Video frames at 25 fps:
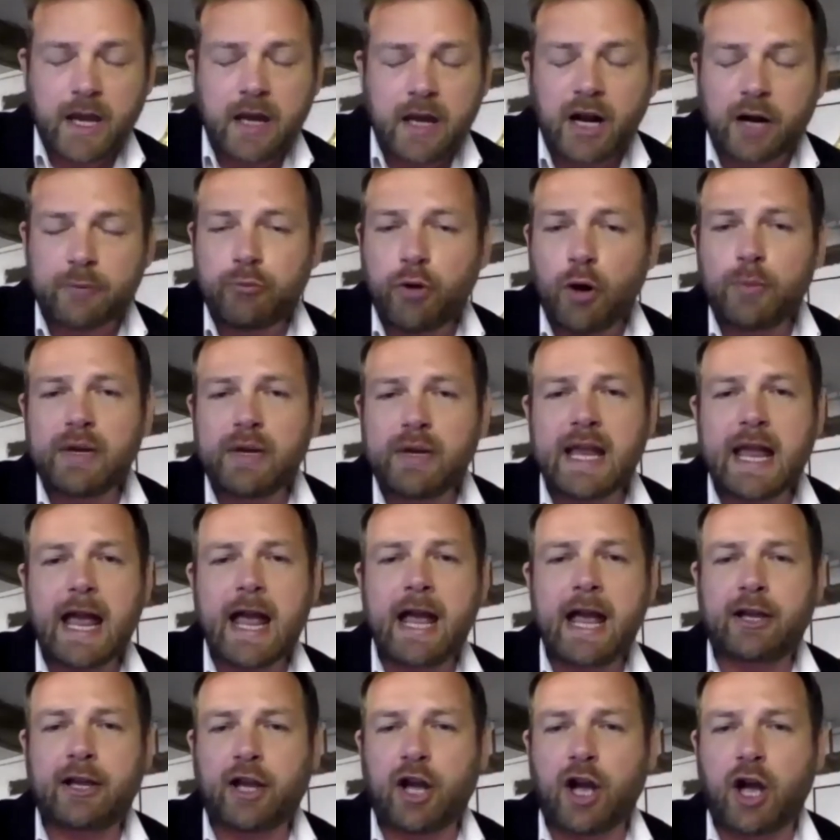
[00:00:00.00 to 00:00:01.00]
And I'll probably
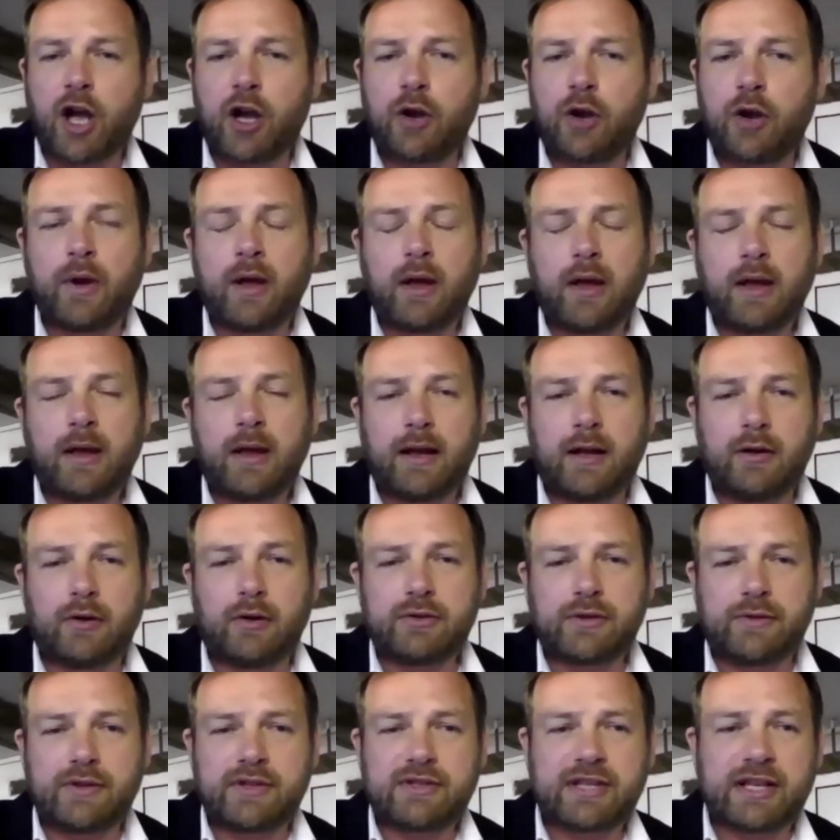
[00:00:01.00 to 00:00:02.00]
echo a
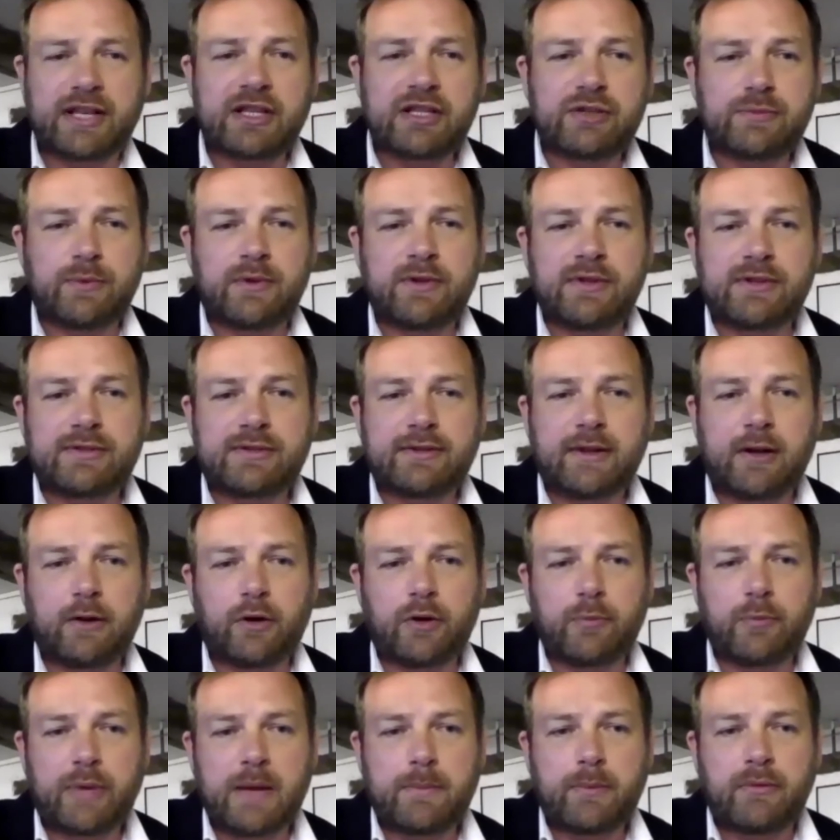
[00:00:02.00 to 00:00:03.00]
lot of the sentiments that a
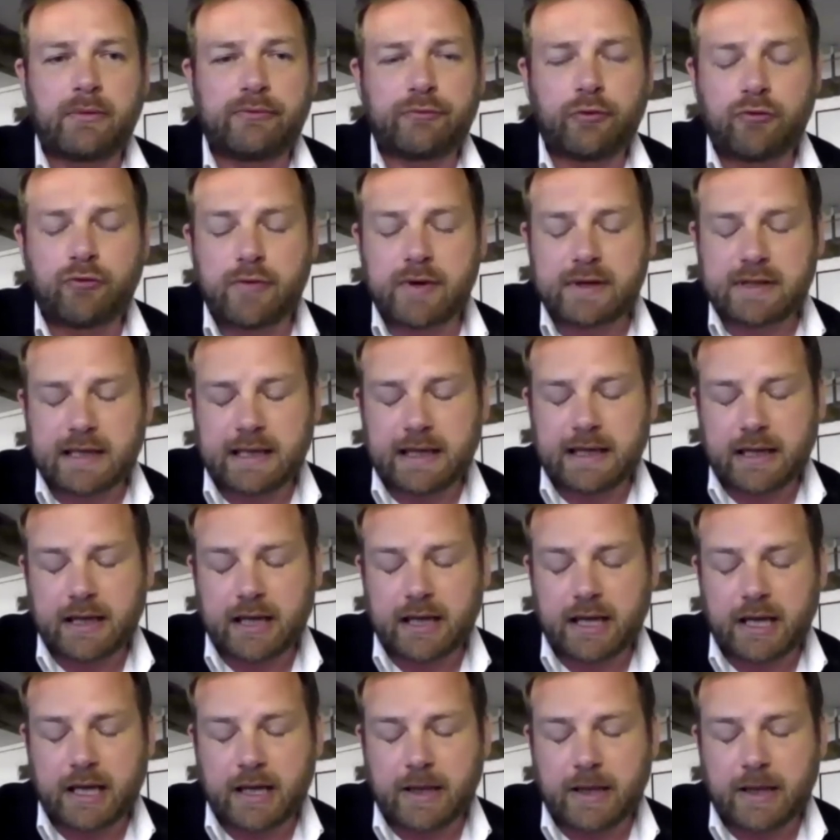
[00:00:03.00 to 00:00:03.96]
lot of people have already